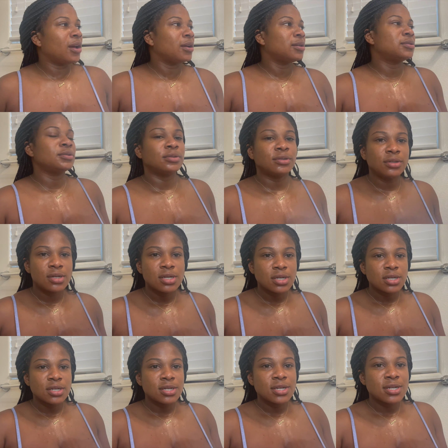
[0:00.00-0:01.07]
Okay, so
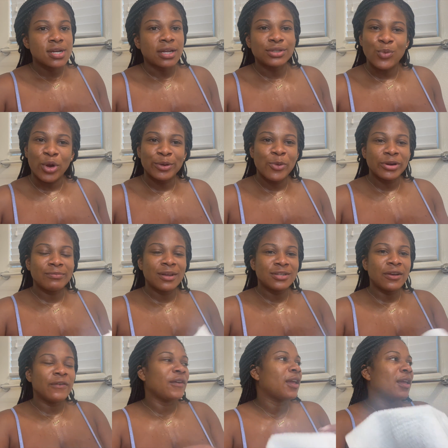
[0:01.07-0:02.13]
after I finished
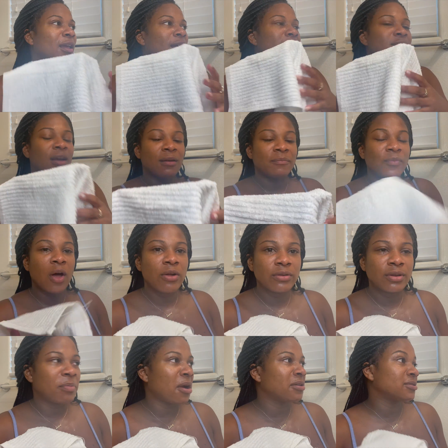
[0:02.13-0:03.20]
waterboarding myself,
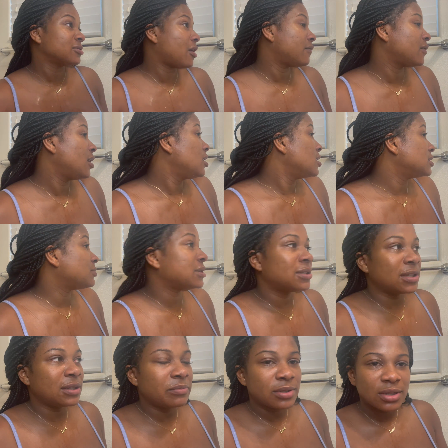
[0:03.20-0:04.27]
I wanted
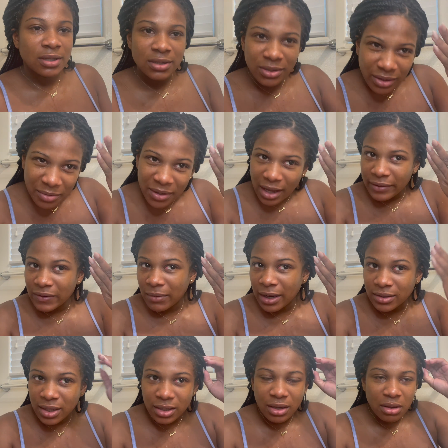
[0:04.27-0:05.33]
to make sure that
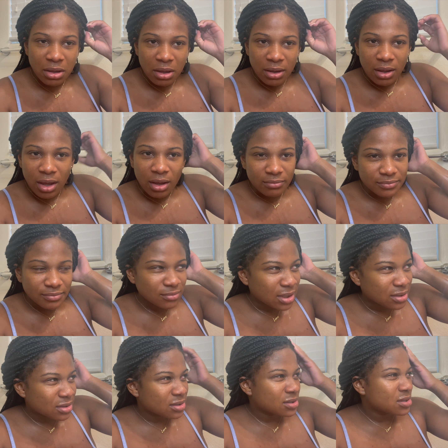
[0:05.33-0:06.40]
you guys could
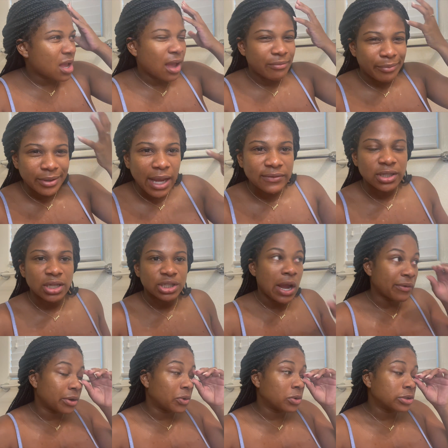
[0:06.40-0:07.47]
see what the
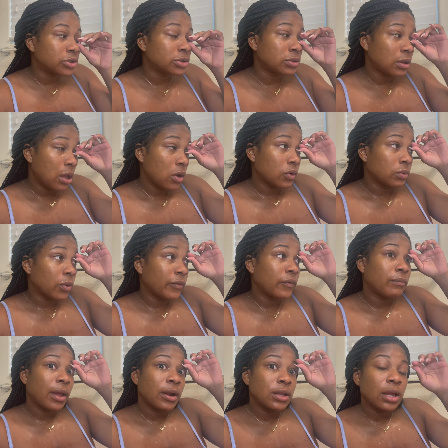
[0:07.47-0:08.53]
product was really able to
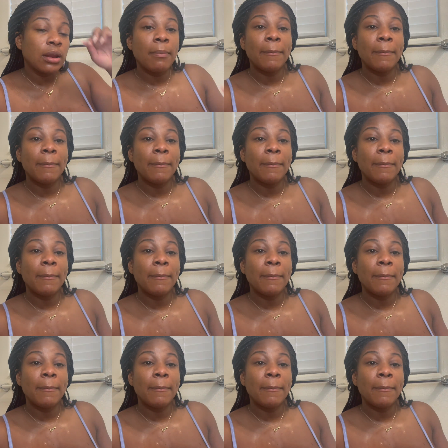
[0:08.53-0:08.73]
do.